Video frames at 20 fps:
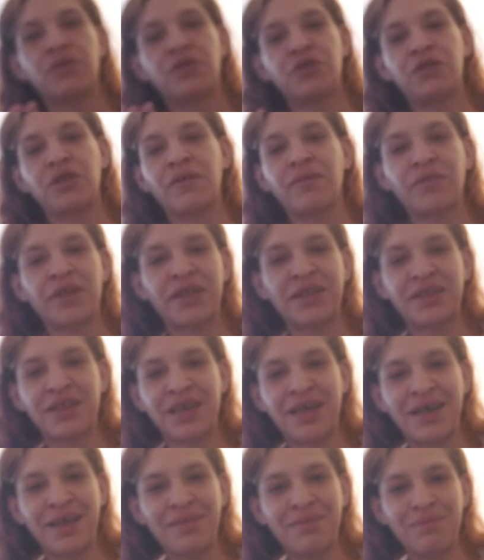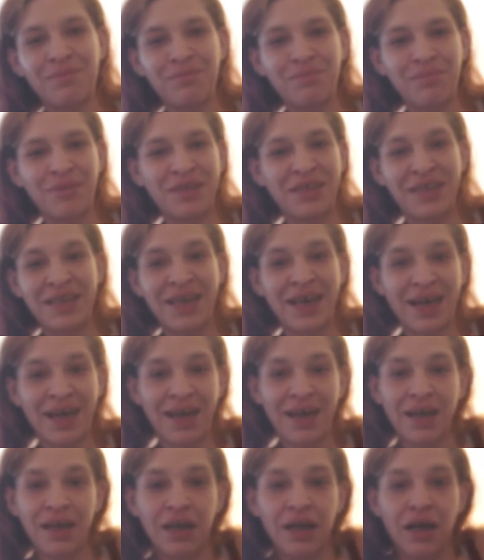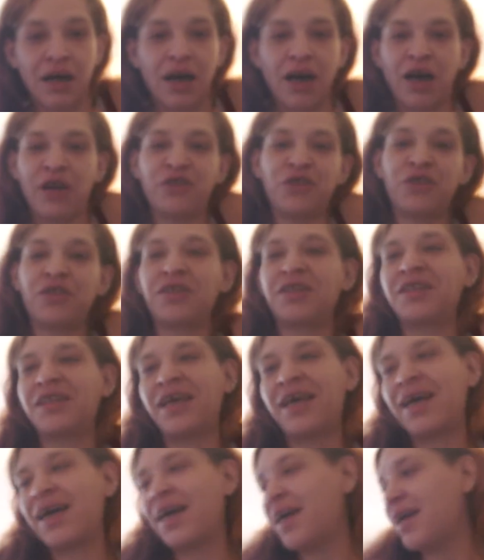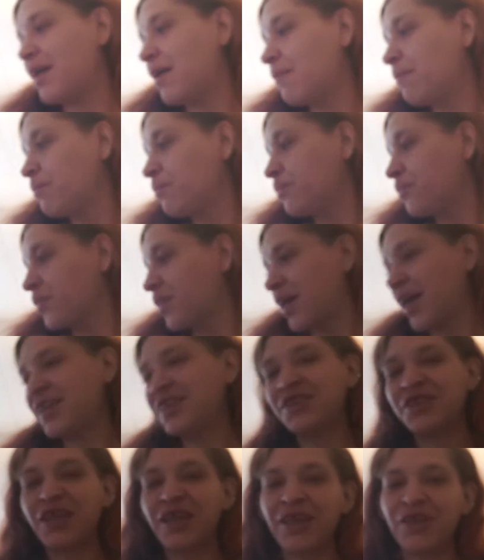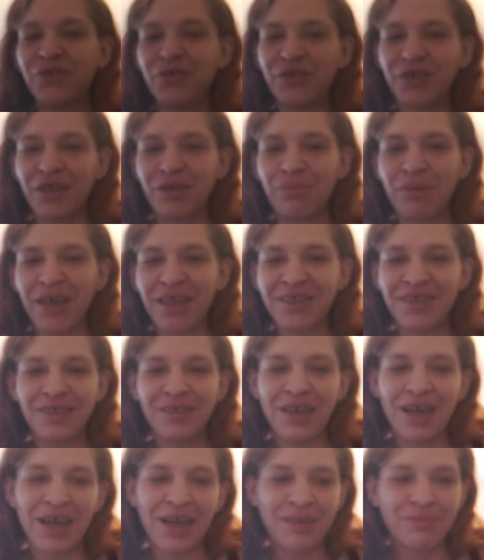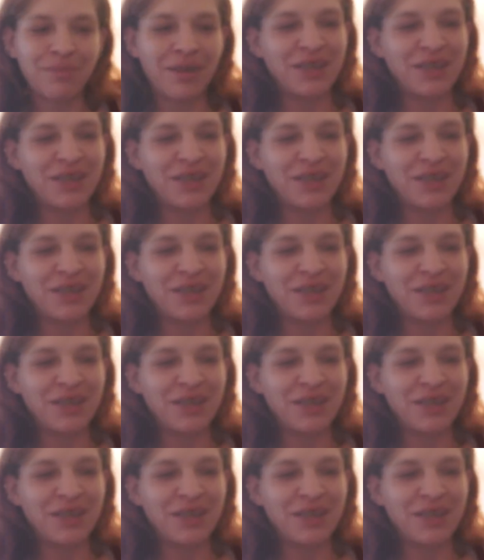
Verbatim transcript: stuff like that. But yeah, other than that, I just thought I'd do an unboxing on